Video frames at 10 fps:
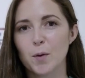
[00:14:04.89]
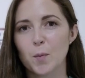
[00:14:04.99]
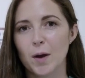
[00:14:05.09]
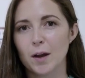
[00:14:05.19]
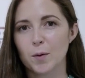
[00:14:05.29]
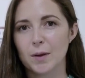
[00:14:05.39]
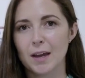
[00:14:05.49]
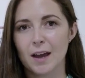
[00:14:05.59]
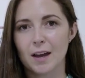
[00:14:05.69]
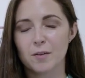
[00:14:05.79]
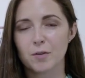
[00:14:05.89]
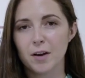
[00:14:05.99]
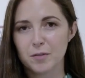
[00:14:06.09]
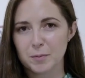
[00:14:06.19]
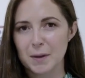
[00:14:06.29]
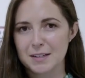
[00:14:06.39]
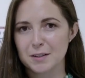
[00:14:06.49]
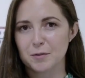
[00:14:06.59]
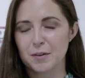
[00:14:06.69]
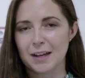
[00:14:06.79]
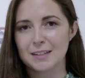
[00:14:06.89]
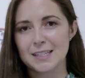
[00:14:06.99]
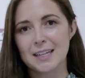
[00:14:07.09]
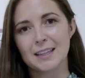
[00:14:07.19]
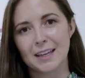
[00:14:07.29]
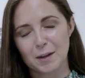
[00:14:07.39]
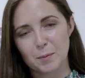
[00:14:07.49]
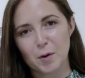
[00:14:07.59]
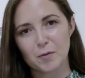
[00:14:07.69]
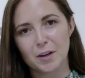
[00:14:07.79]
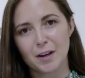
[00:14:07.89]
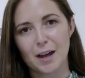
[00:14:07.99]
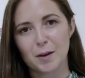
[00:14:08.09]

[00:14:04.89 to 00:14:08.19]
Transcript: where we have Harvard medical faculty that come over